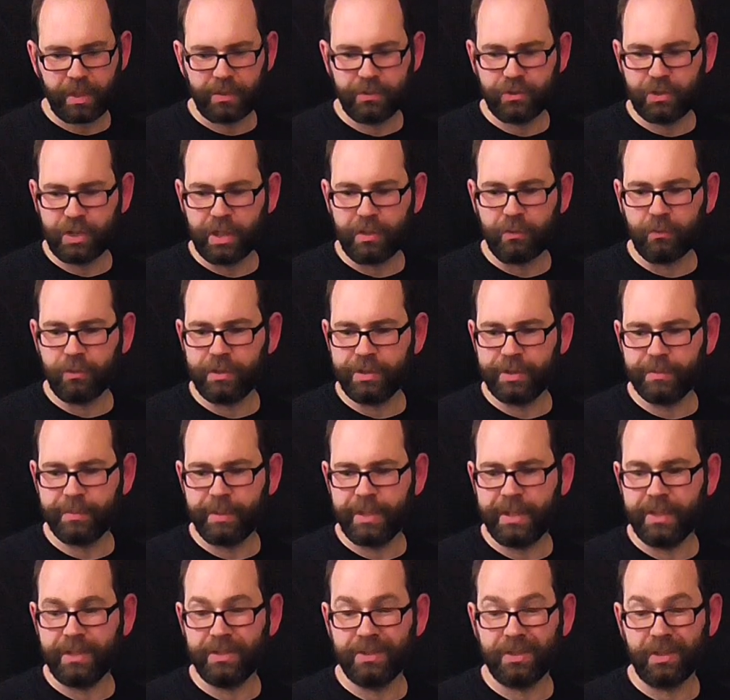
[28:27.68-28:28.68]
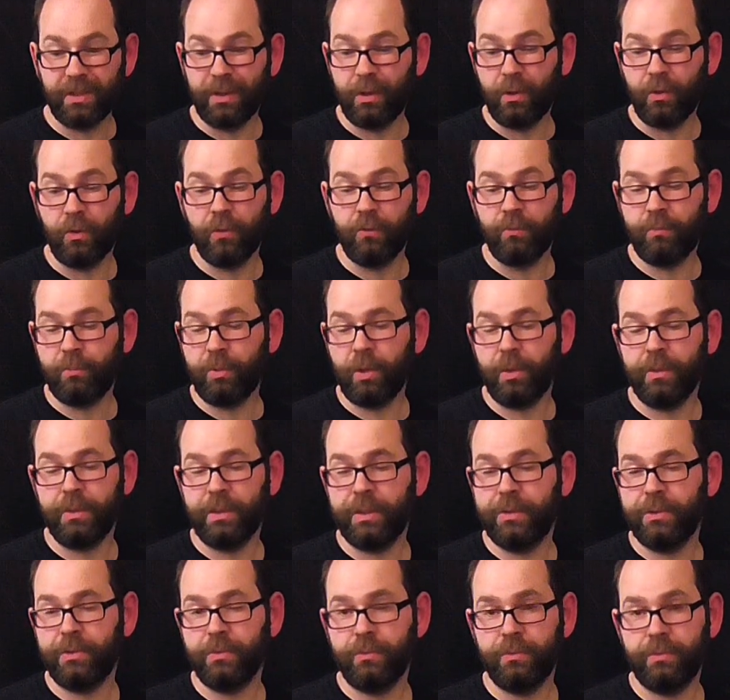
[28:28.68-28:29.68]
Generally speaking, there's a lot of
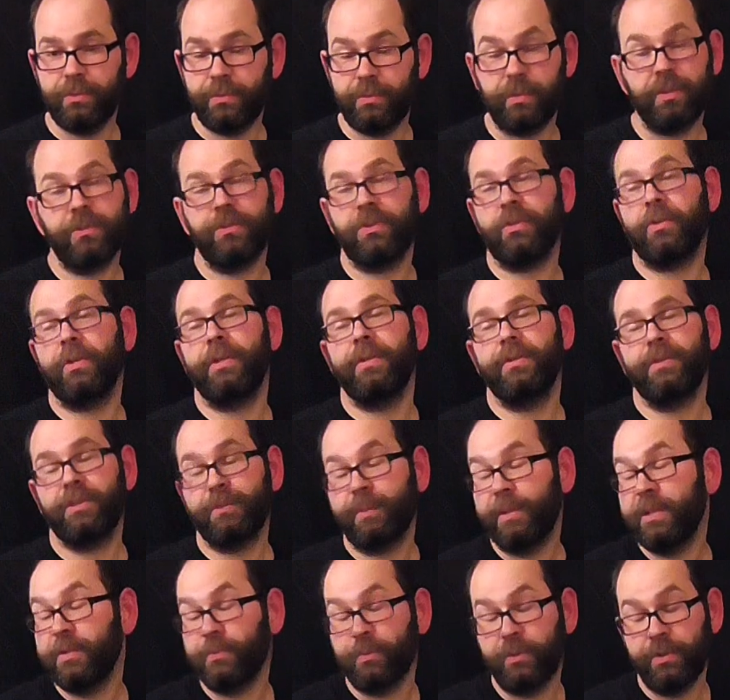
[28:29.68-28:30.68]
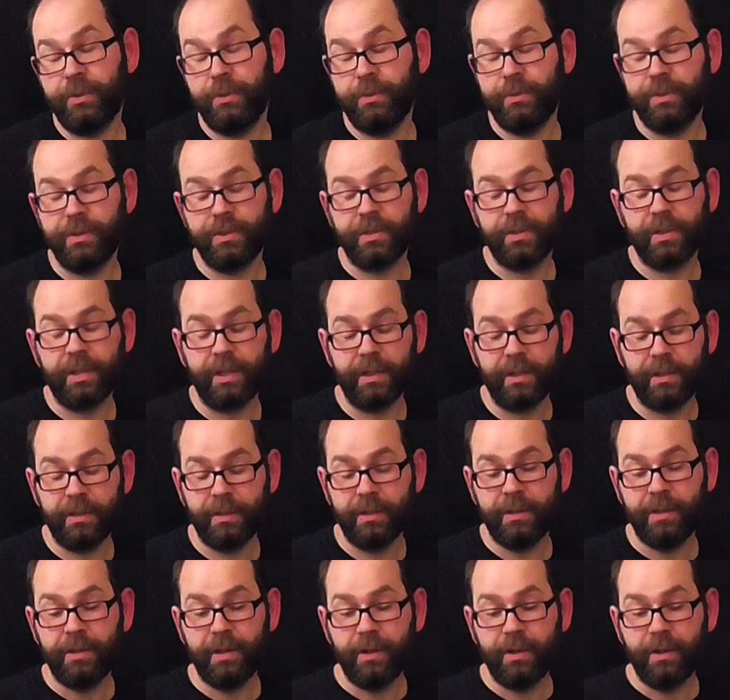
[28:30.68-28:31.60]
Space Marine units that are